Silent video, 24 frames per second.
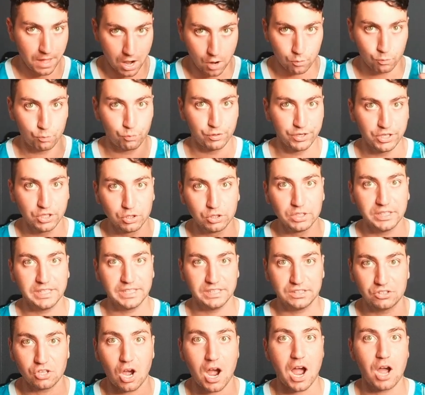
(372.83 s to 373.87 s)
are really
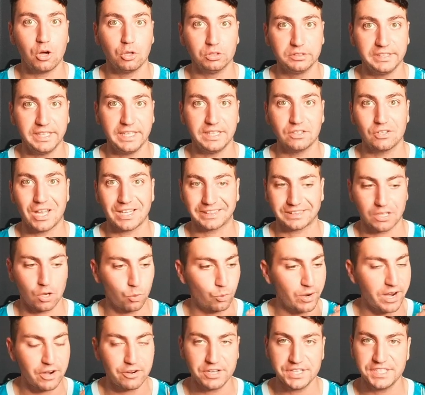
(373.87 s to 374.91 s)
dialed in. Like they
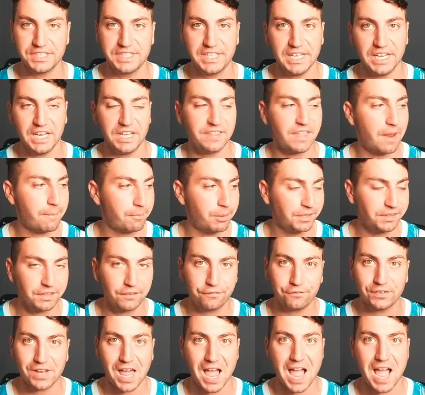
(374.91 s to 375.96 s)
wear his gear, they bring the
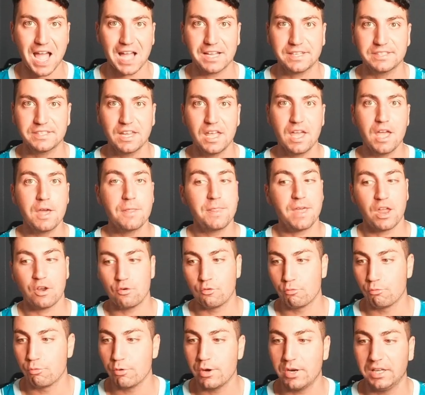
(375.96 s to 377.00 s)
flags. They
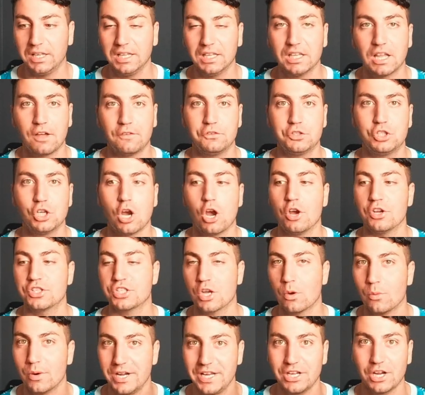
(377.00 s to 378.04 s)
really love Zhou.
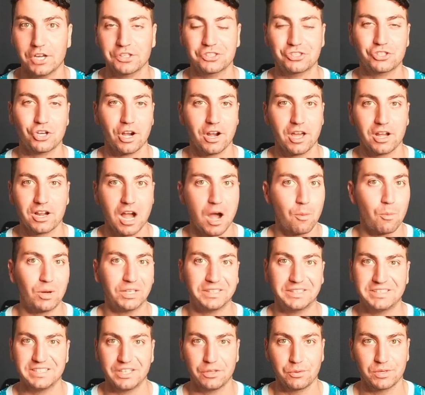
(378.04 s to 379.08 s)
So when he goes to China, I can't
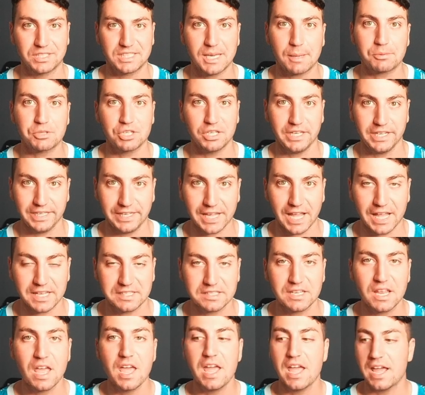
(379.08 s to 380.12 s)
wait to see the reception he
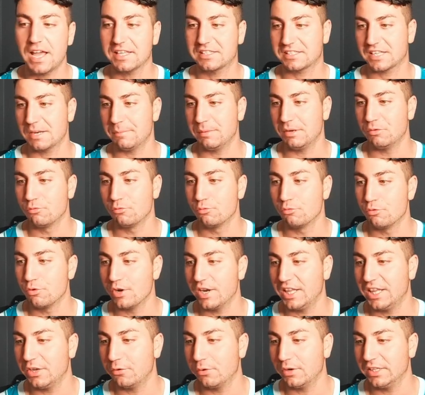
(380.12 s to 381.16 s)
gets. It's going to be
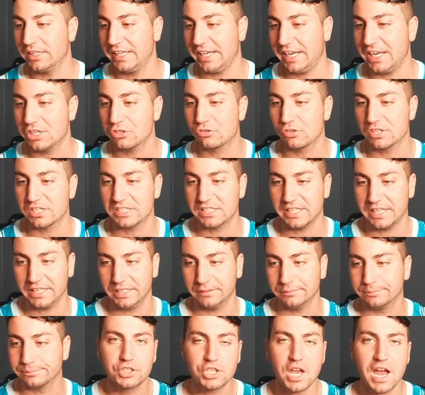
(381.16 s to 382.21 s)
really, really
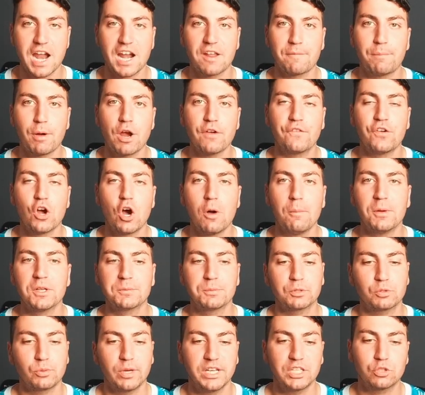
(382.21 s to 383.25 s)
interesting. So out of both helmets
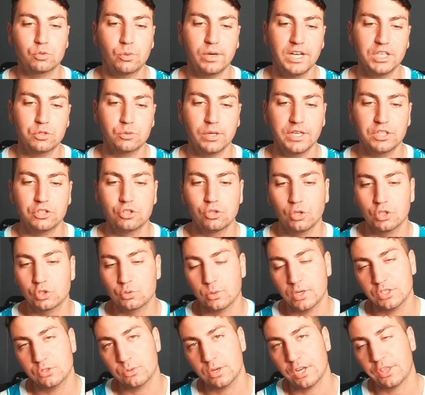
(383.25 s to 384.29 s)
between 2022 and
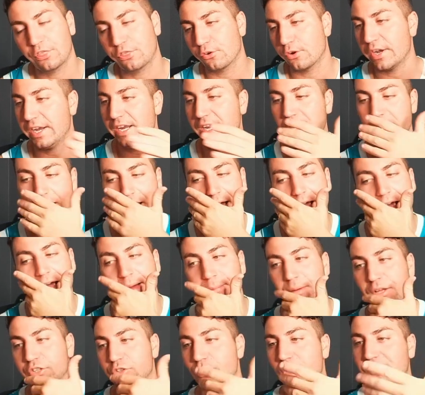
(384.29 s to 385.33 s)
2023,
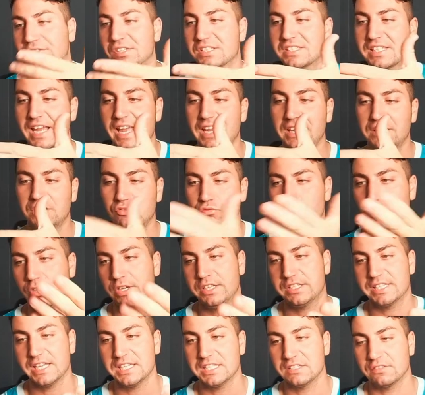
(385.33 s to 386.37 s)
um, I do have to say his rookie
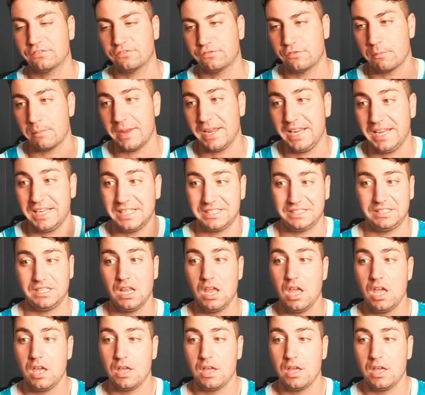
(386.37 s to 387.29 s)
season for me is